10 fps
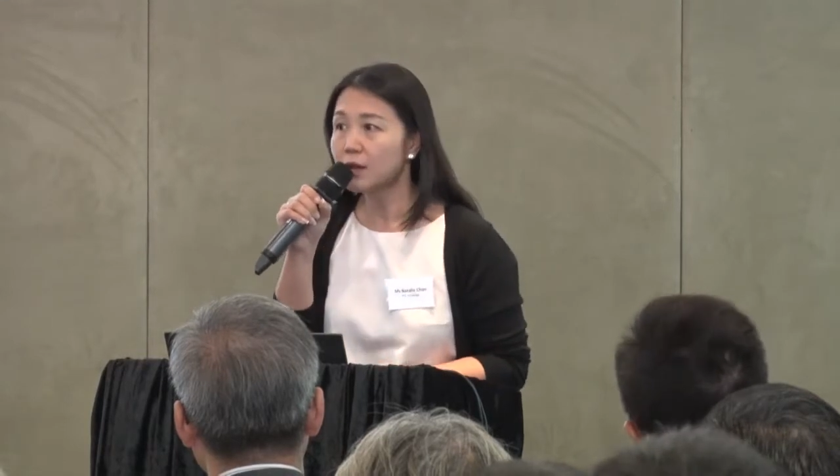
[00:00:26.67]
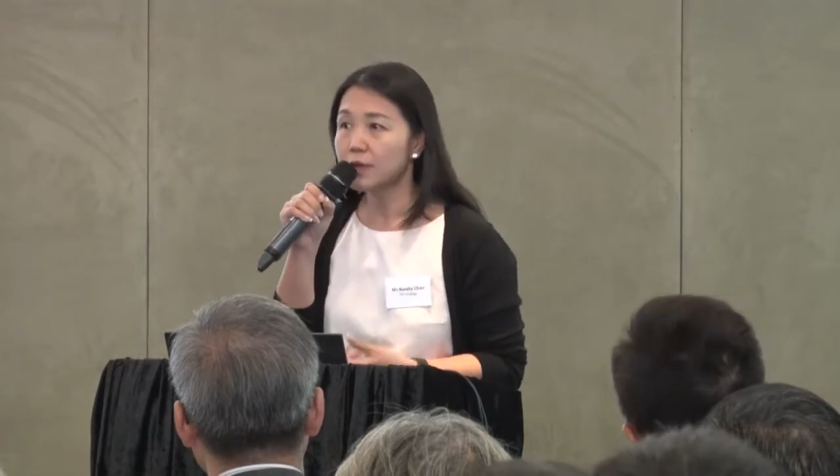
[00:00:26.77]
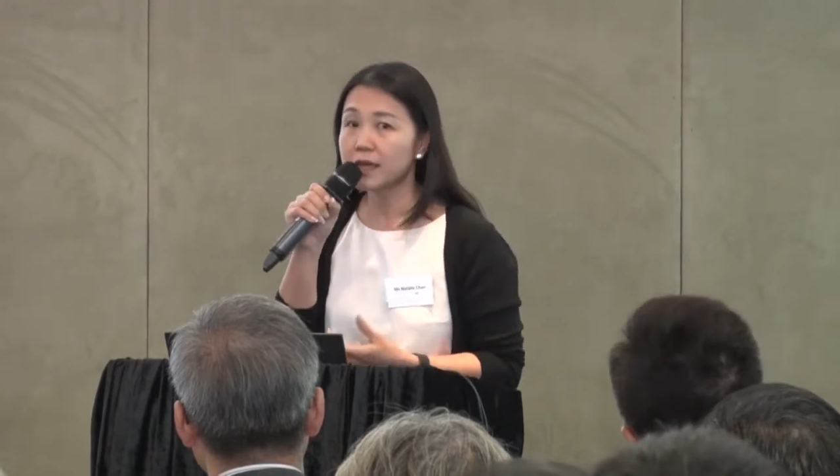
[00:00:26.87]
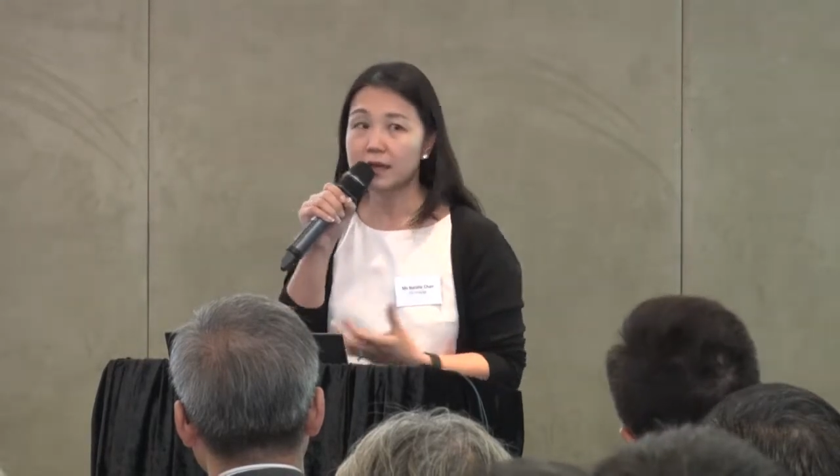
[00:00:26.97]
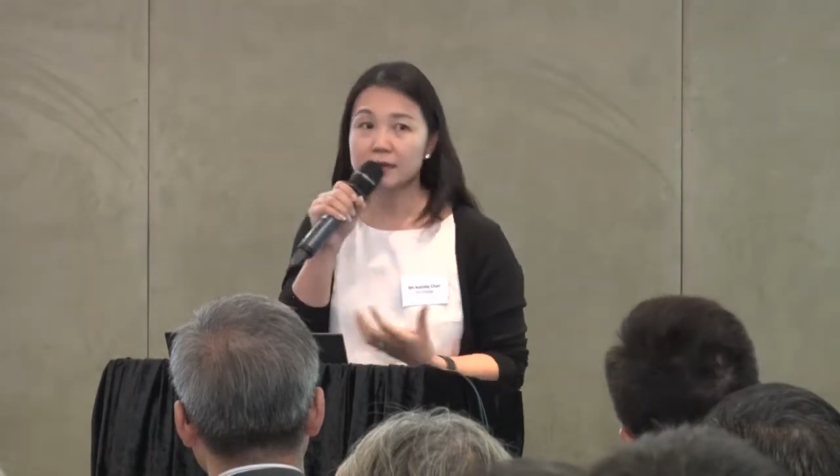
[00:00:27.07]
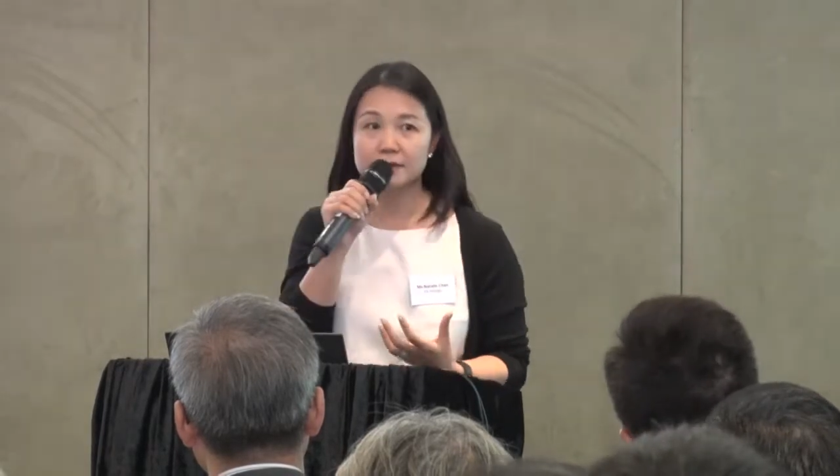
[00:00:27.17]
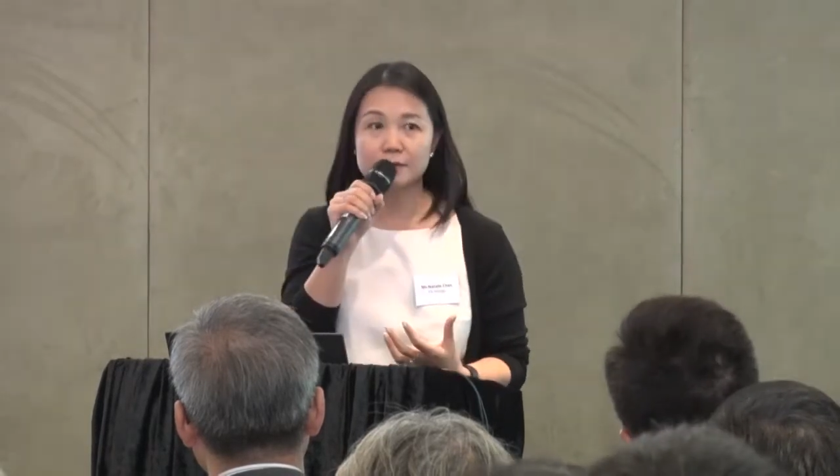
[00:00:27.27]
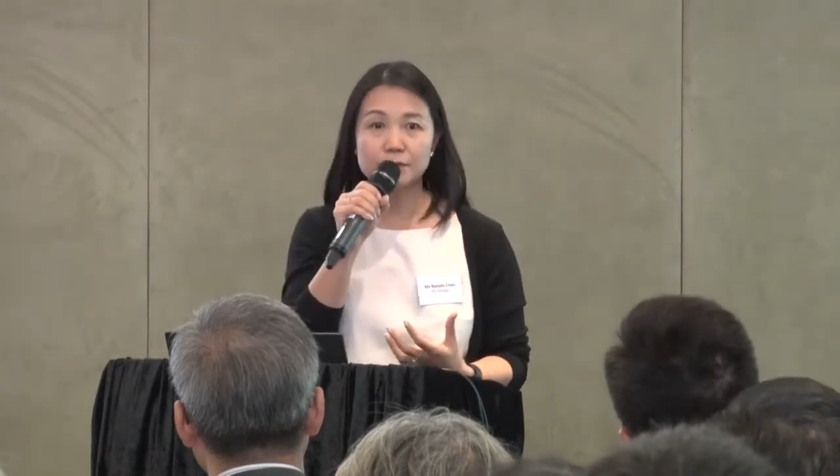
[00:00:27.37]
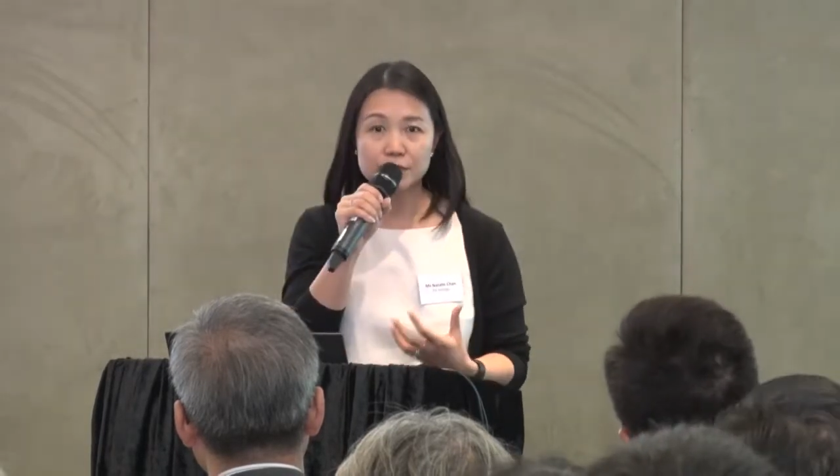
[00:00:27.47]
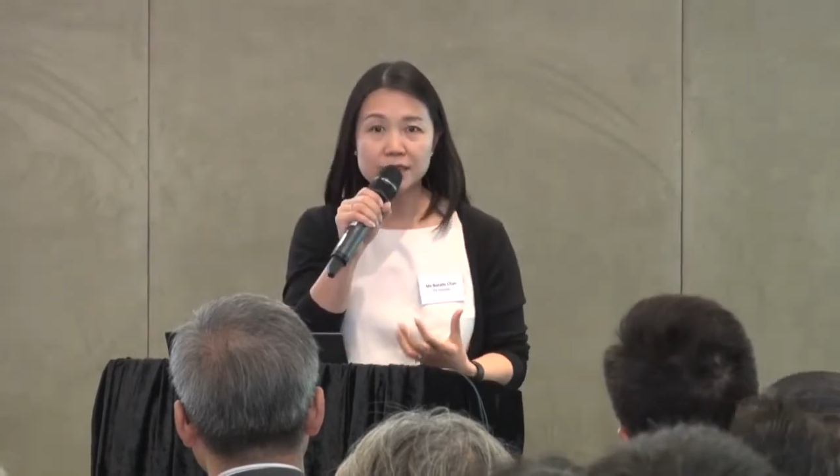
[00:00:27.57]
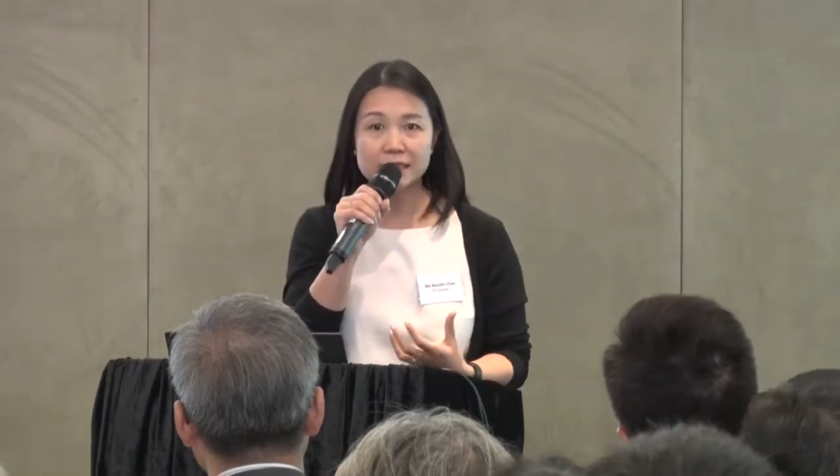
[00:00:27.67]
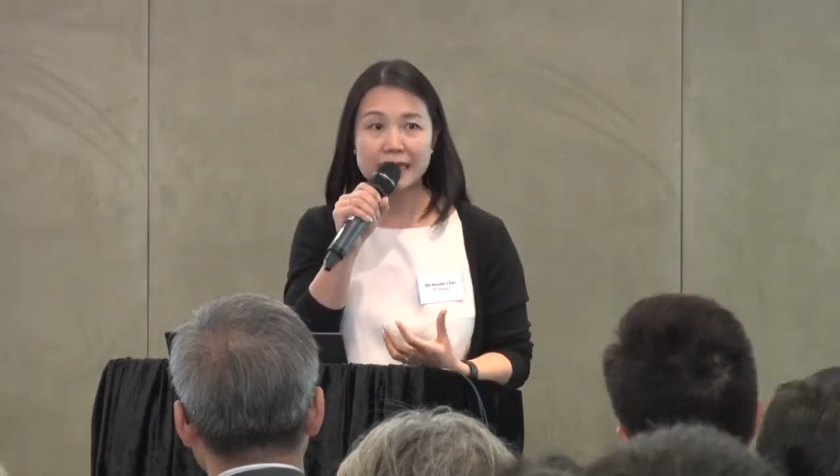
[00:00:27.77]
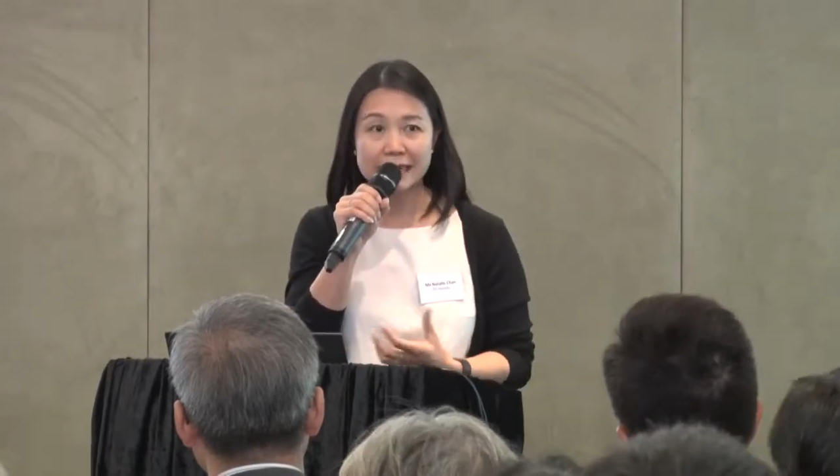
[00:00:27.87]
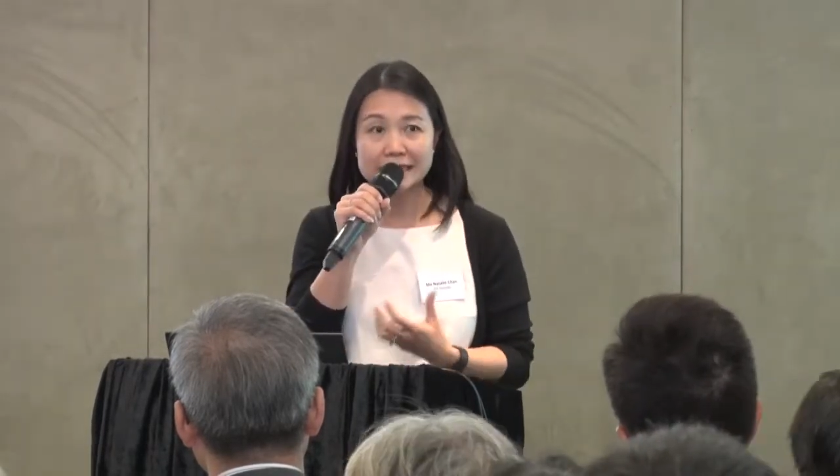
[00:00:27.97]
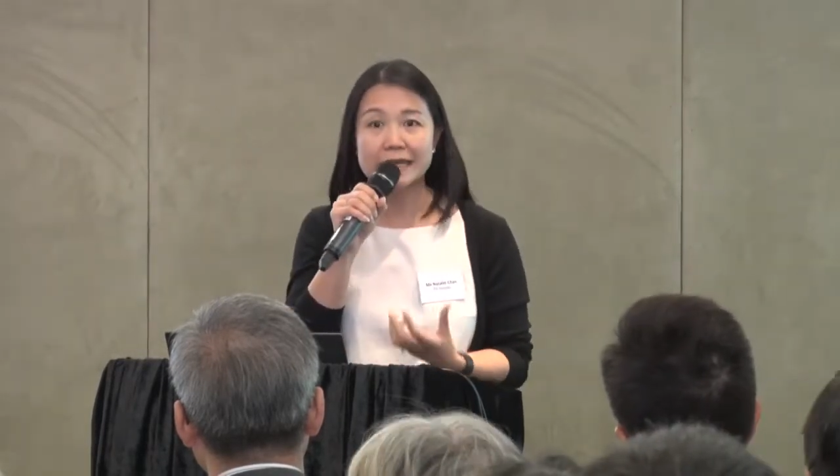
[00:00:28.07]
We had a pretty
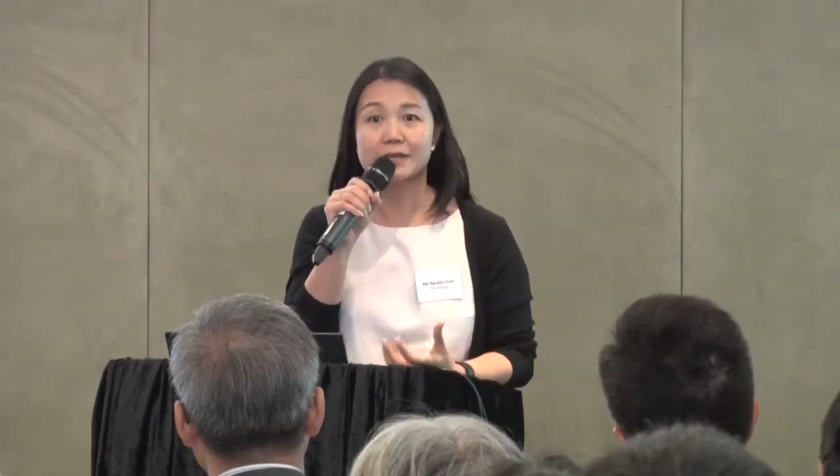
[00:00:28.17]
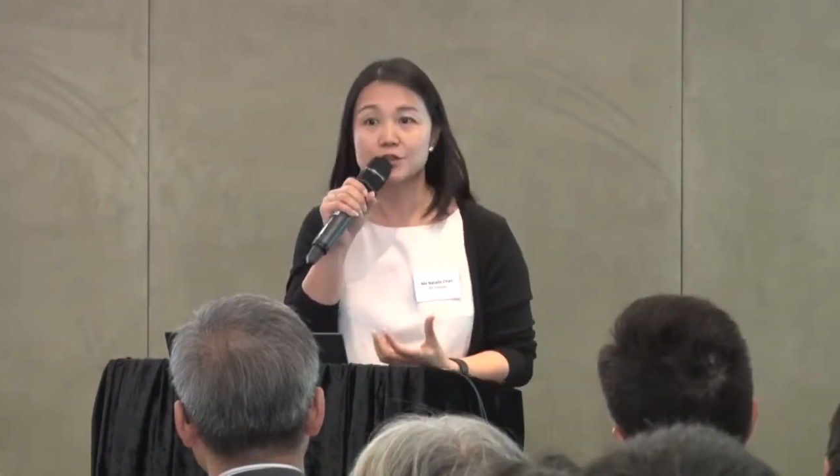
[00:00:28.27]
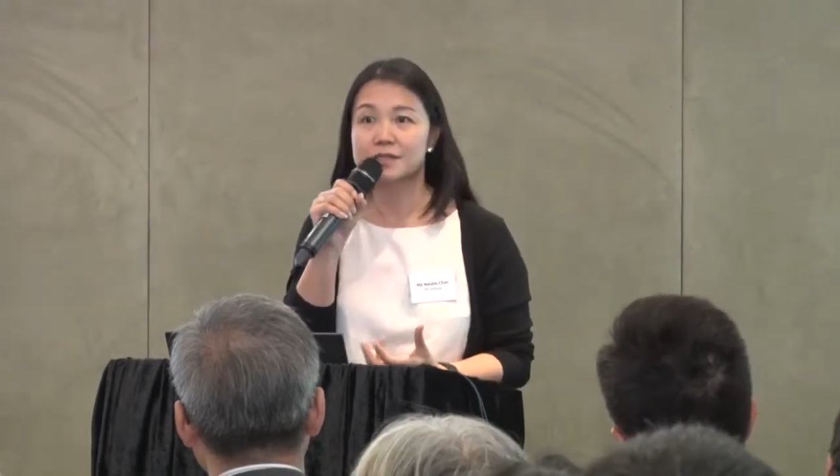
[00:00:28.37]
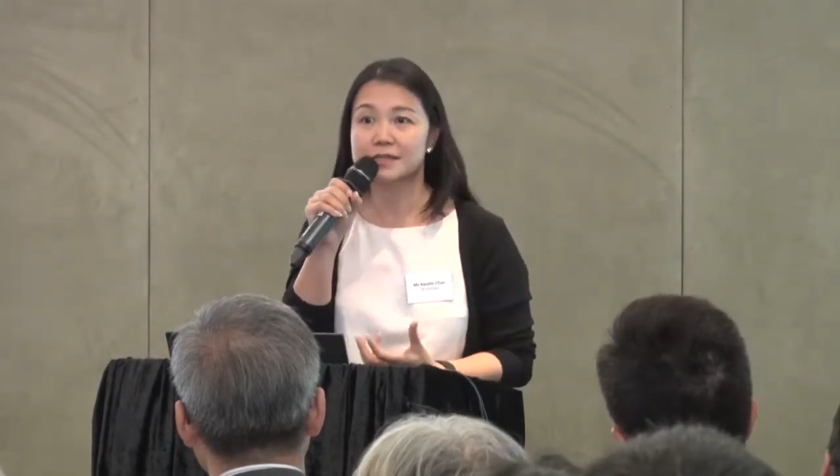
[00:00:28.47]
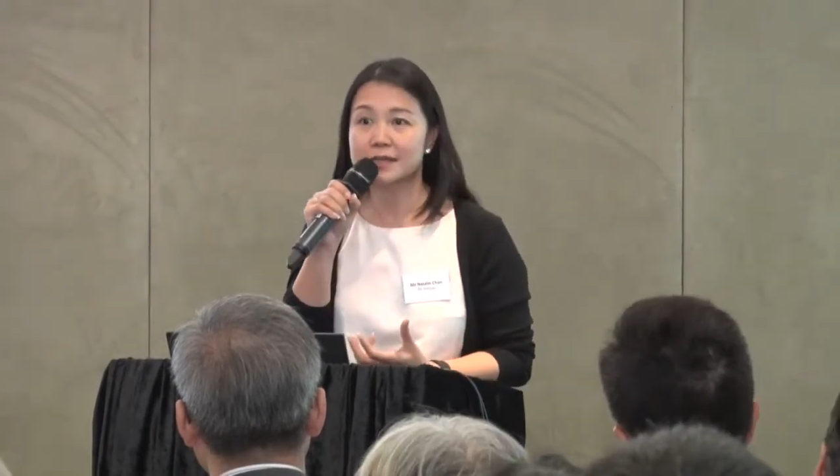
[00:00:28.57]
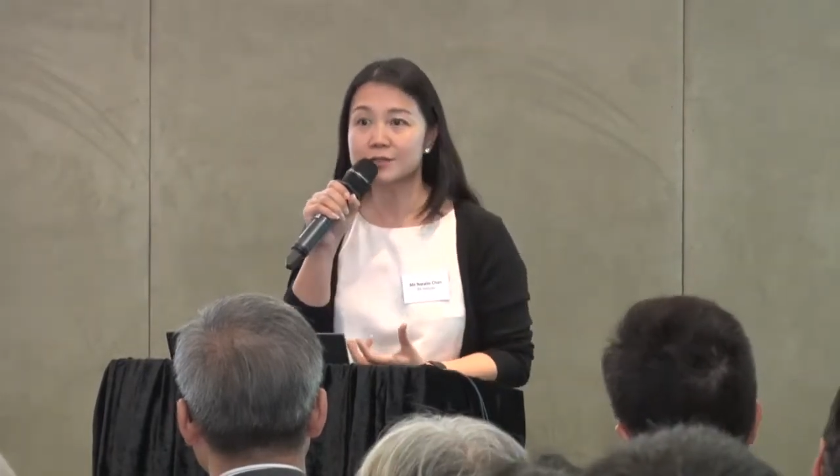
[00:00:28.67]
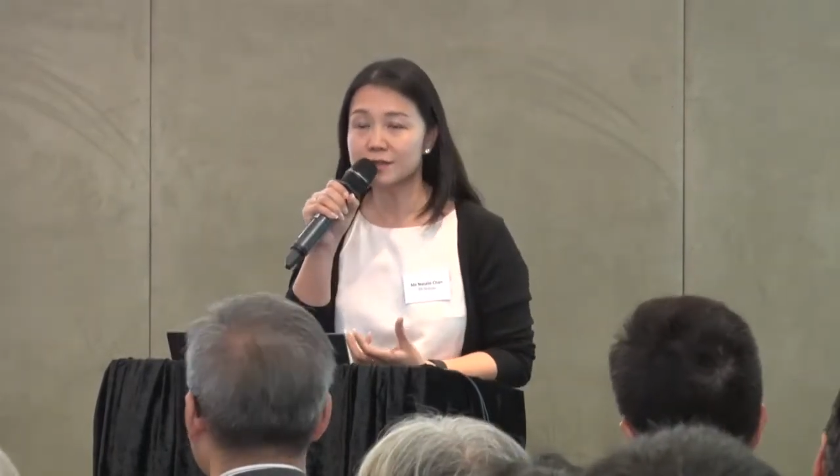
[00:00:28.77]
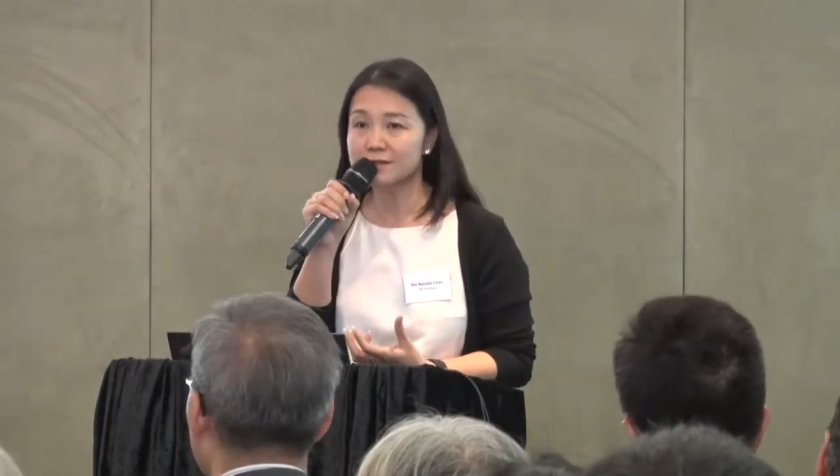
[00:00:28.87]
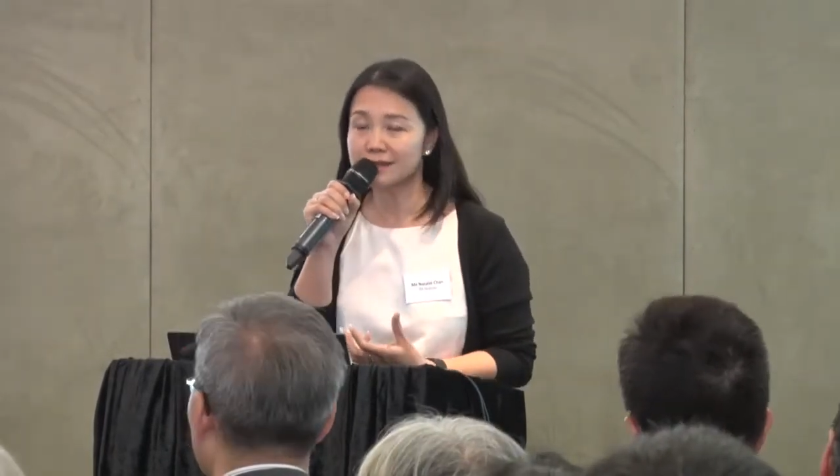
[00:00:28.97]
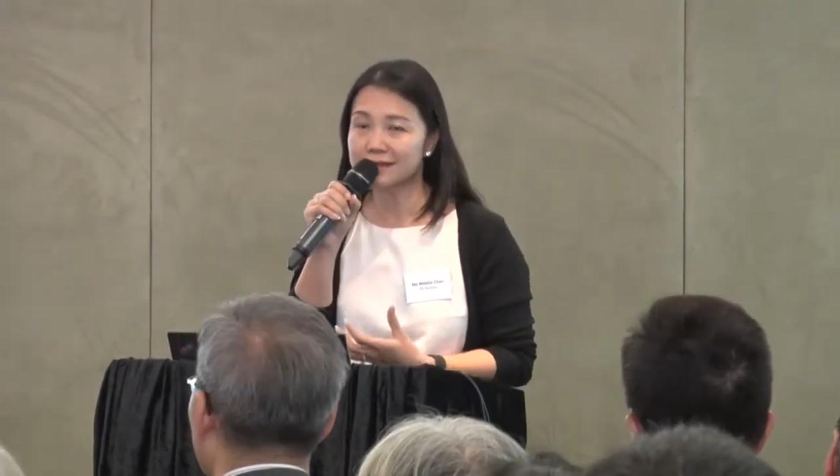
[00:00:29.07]
engaged discussion